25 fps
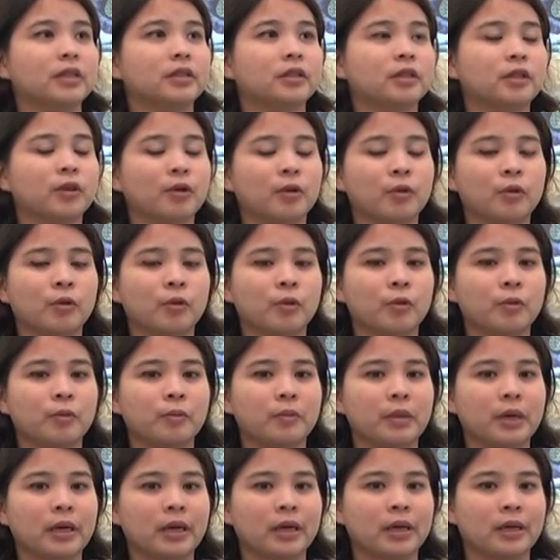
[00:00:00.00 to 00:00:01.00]

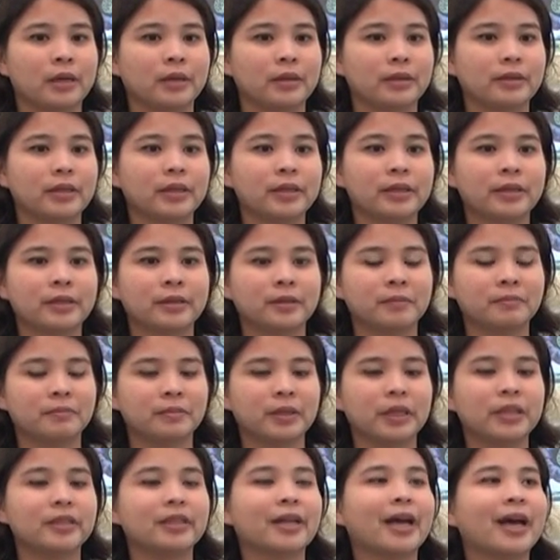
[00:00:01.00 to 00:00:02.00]
So her
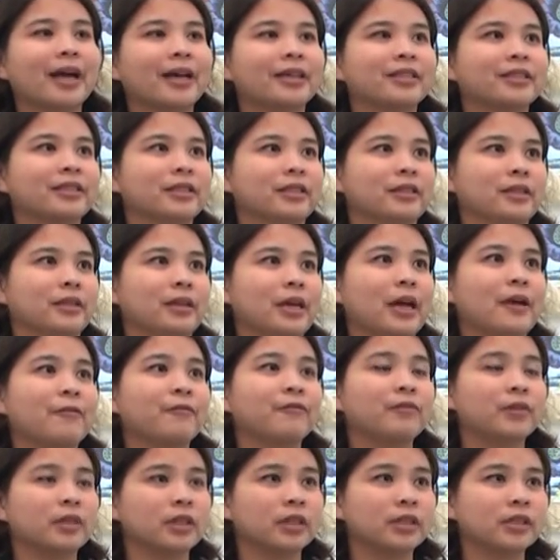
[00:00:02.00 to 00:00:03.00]
task
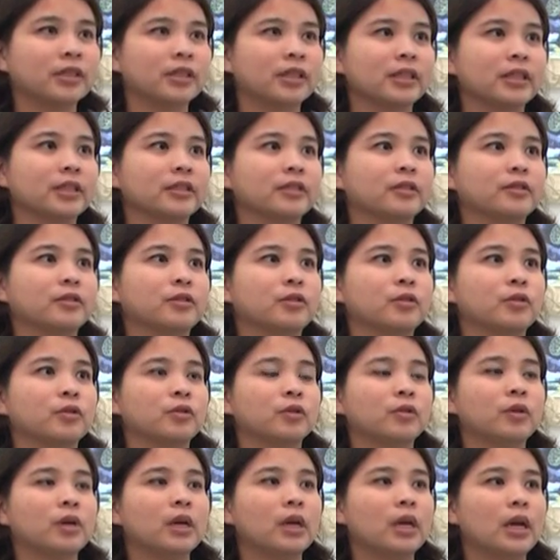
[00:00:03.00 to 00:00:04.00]
at first is
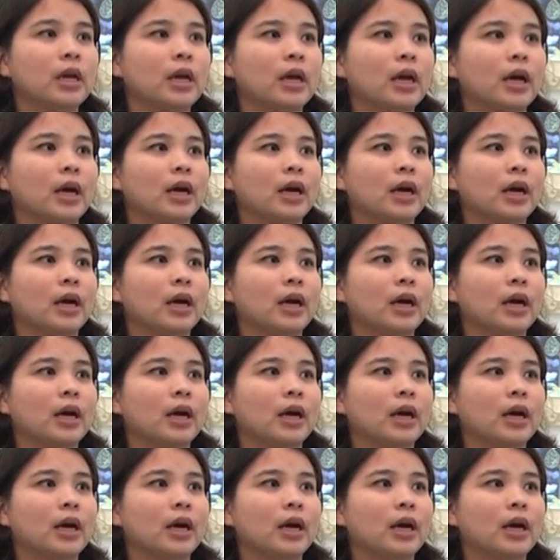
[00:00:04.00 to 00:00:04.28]
to